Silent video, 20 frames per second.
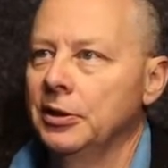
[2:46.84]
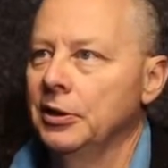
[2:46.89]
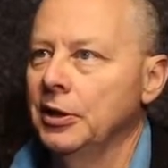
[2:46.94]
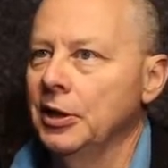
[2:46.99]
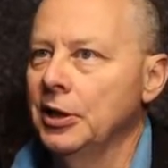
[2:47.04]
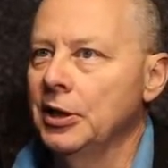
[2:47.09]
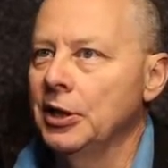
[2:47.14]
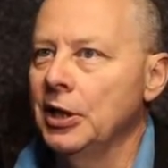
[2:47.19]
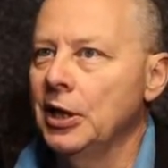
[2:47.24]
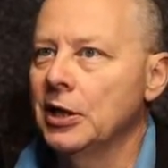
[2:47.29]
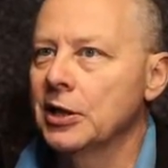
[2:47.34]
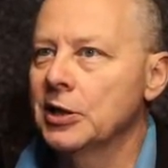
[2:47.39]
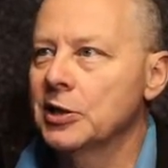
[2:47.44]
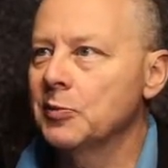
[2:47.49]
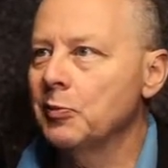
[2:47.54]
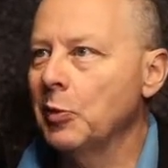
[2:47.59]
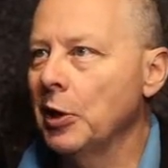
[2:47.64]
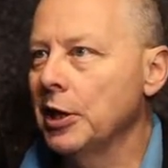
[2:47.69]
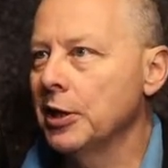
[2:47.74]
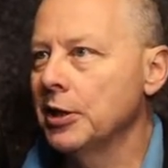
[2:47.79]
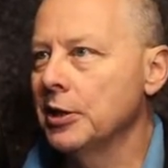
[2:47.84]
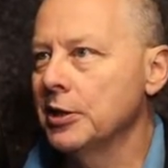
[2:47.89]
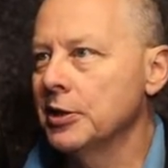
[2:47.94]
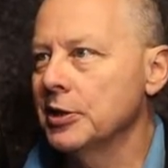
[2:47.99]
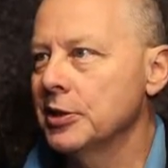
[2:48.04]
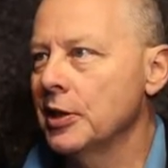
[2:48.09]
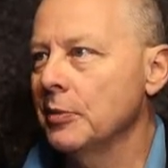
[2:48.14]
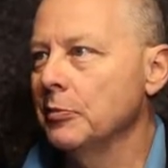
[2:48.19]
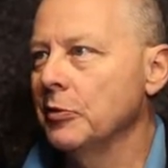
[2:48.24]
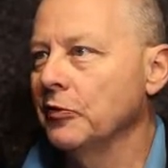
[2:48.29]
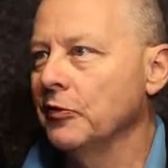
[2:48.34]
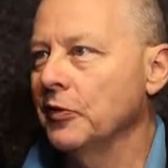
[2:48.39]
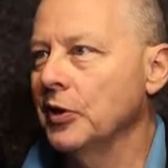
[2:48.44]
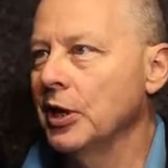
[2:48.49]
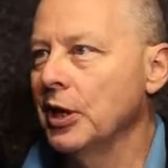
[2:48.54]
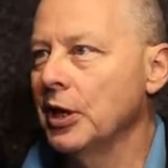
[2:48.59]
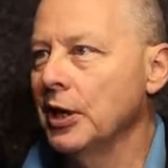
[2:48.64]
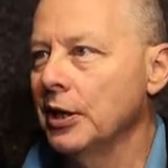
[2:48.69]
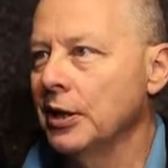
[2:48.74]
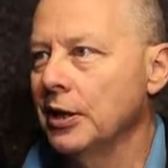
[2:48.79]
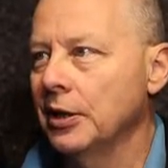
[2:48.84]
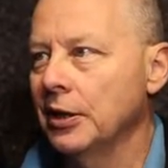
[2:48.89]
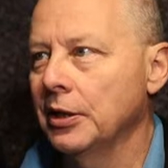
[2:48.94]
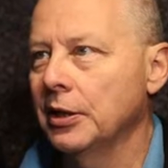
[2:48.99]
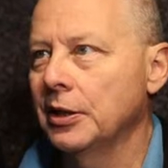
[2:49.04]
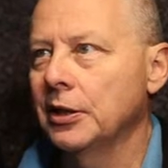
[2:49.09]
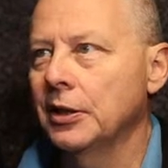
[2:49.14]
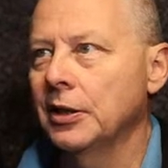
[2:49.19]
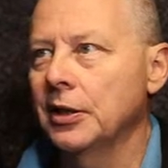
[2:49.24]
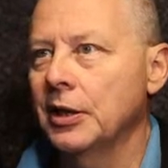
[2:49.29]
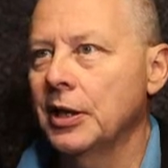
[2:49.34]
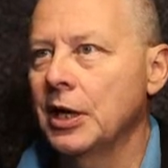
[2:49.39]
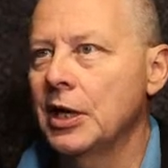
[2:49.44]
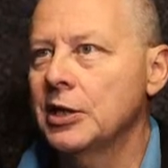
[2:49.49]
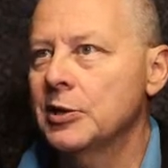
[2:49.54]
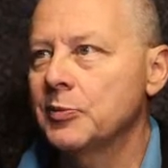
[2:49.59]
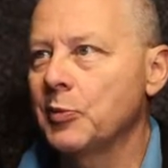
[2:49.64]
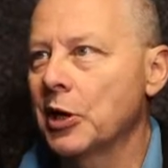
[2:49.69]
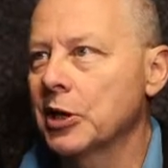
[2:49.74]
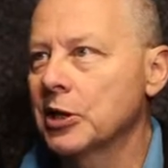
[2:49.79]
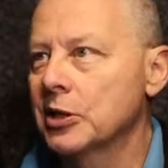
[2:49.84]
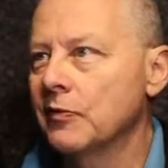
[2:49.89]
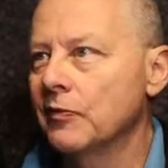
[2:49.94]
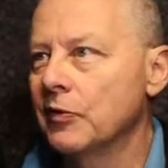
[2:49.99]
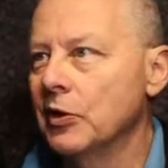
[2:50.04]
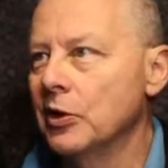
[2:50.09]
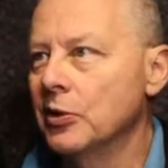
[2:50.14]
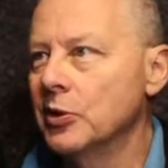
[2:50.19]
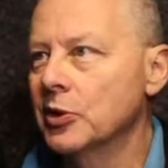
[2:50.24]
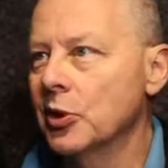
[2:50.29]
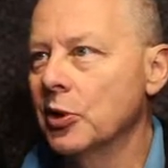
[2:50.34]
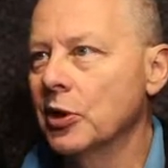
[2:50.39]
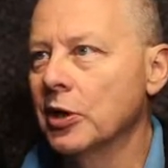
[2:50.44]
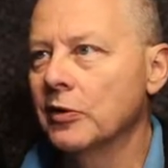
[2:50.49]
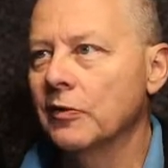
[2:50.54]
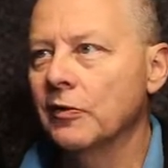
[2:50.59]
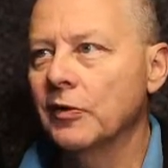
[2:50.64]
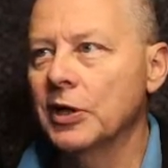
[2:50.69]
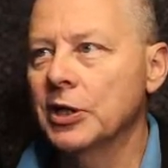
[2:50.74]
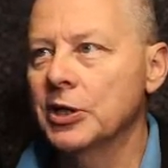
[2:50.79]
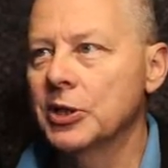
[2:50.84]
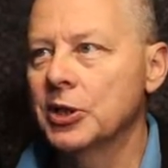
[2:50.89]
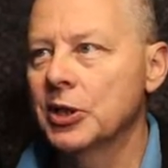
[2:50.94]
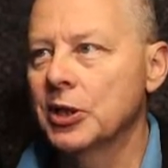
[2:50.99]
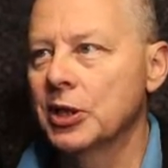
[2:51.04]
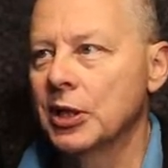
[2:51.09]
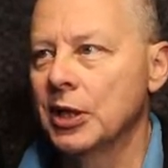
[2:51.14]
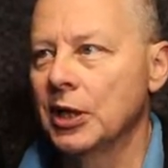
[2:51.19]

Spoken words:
And I'll explain some of the aspects of the user interface.